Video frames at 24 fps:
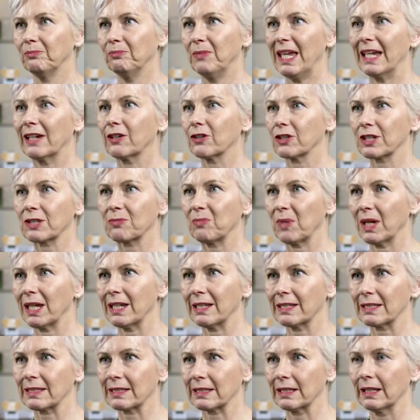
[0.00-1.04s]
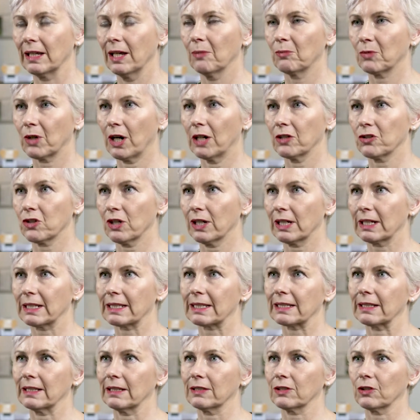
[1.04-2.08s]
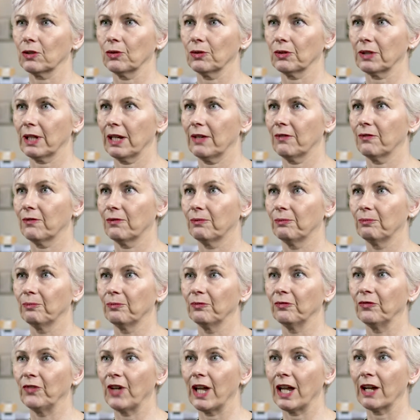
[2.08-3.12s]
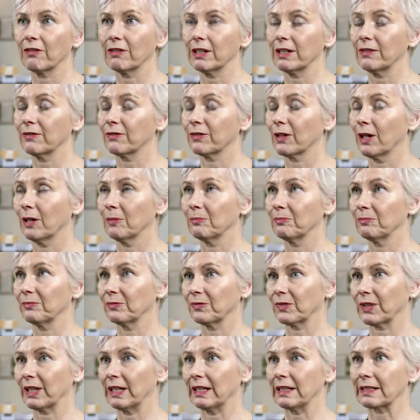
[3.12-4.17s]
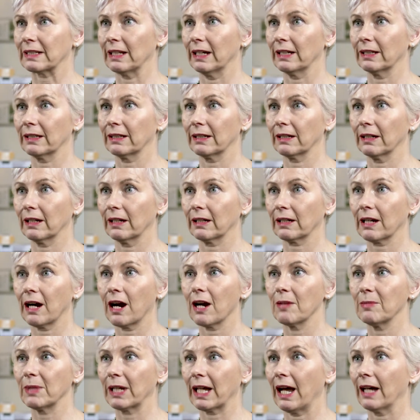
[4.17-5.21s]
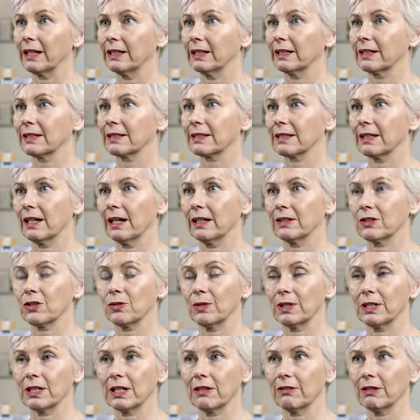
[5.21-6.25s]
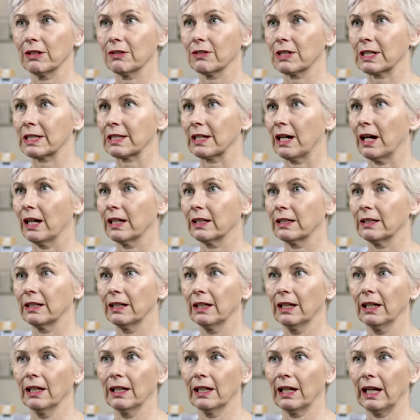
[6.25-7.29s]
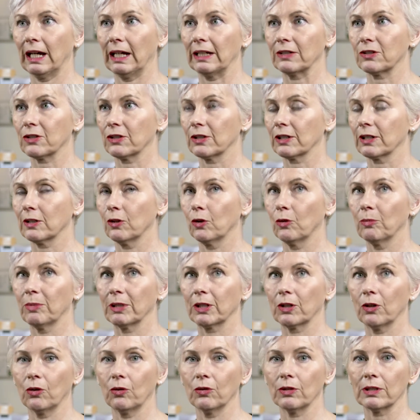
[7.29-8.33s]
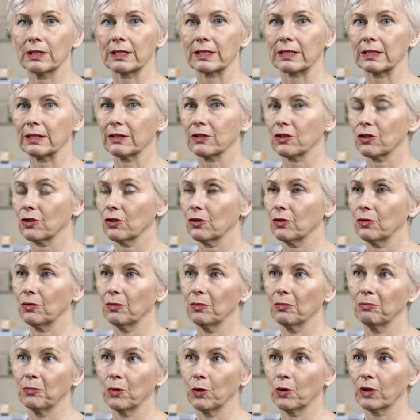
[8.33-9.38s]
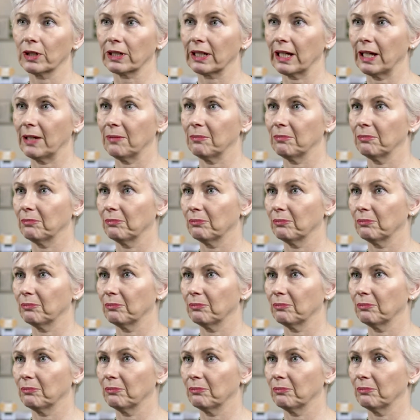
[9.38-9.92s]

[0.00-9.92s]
makerspace projects, so they vary from things like car mechanics to interior design to the global goals to board game